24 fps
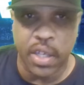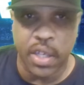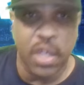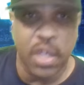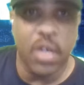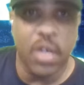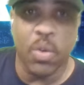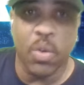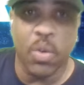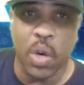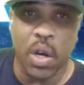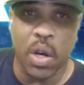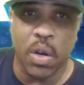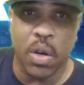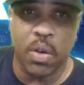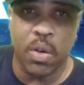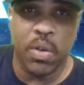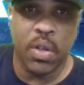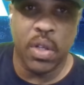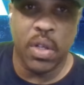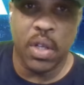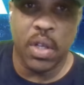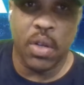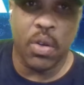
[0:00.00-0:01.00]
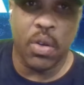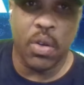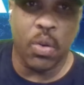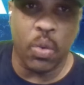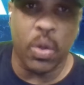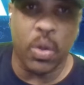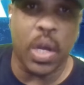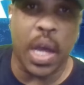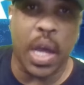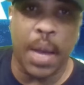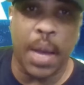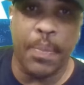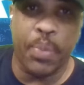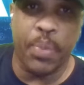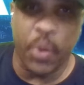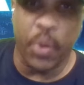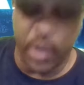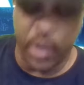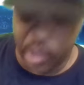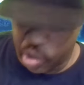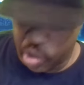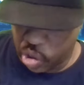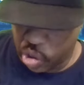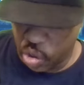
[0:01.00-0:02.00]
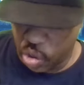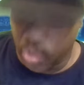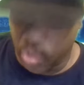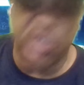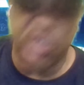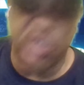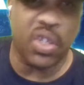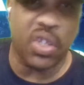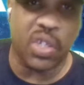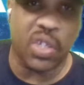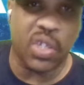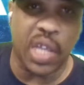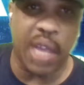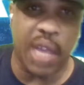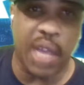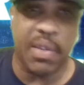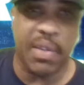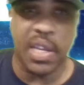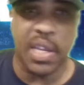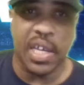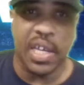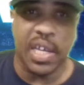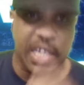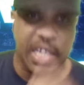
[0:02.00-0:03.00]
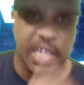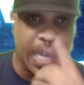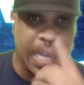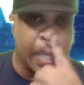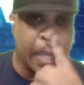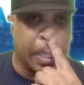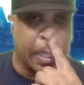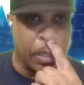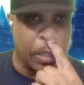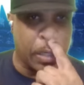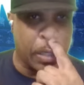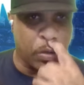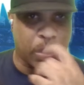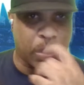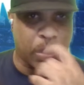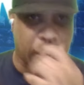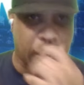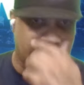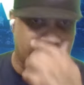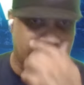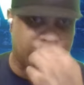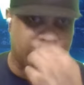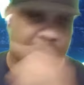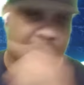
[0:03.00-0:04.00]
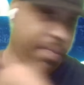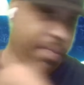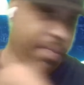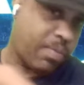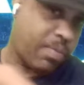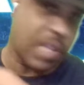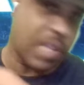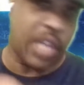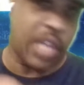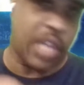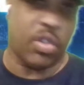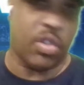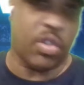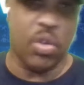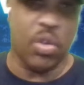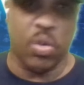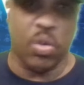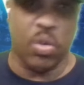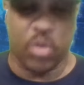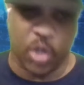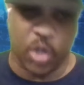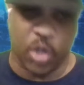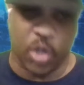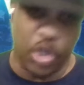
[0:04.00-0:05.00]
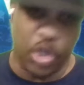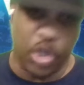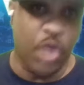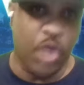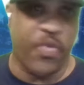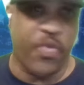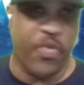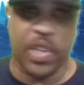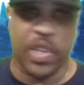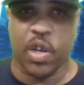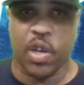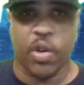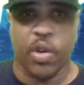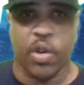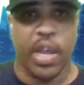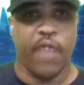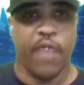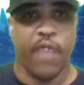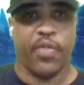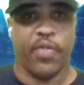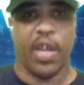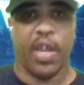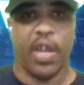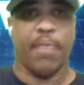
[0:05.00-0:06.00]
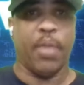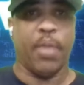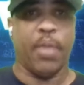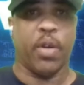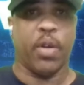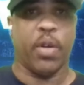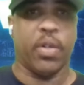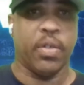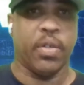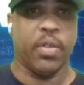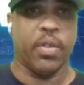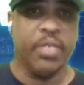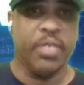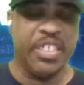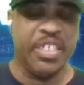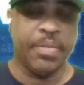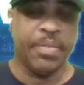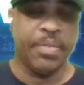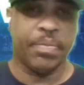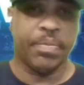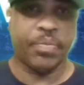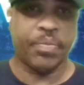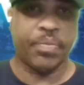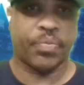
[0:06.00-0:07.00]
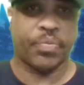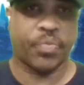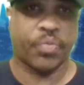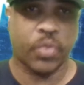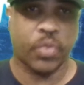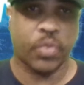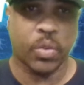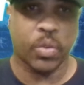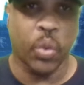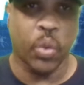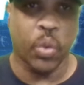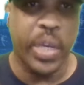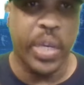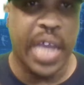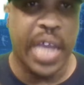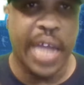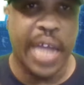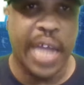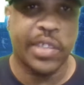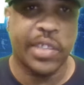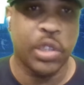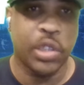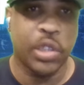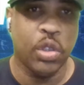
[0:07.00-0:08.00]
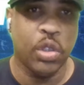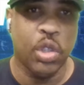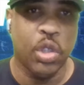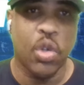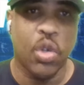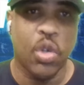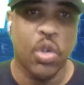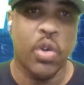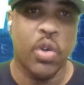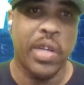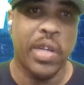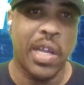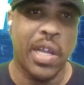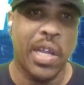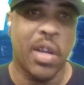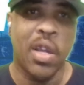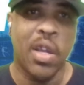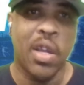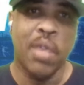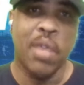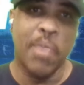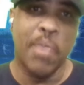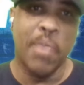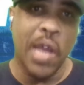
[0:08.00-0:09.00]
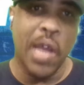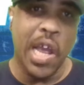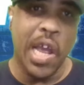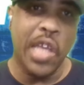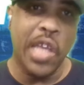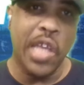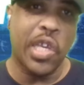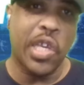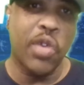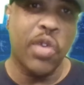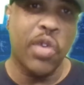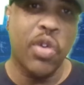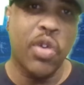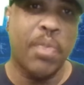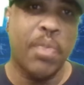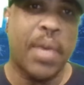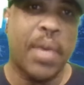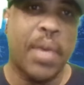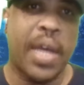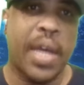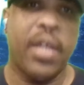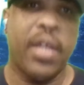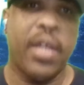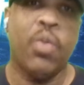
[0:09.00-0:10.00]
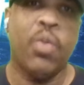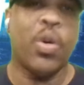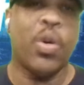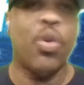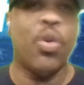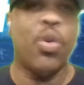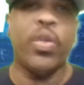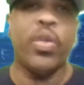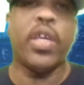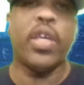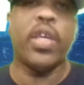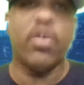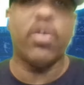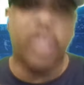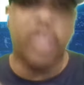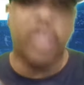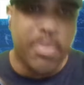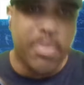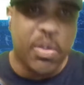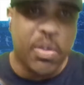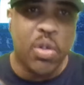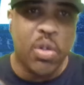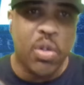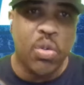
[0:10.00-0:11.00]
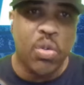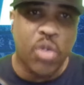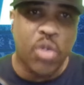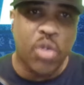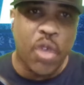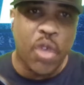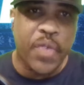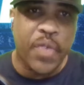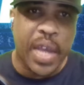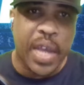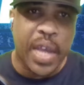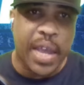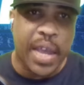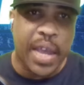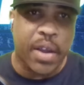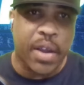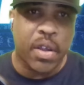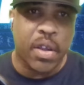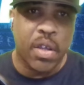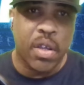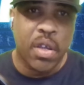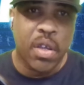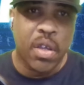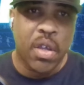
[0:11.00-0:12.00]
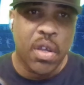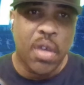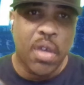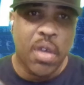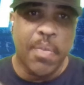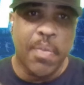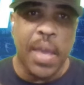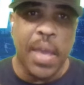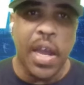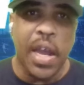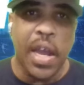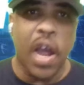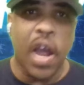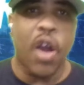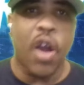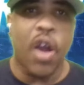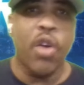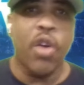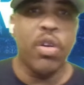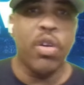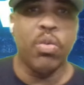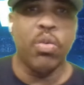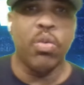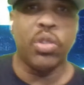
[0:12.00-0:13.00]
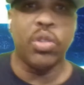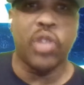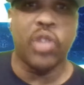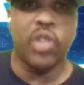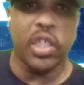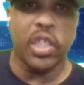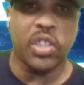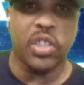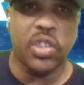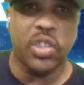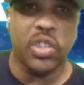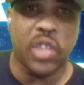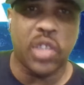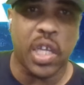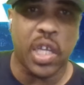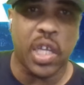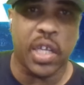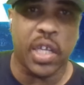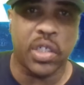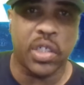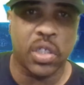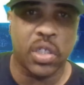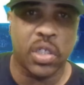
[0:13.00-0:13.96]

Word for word: Well, I'm pretty sure this is the same gun that killed uh, that dude. So you finna go down for that murder. We got you. You going down. Man, I ain't killed nobody. Well, who killed them dudes over there? Man, I heard it was such and such.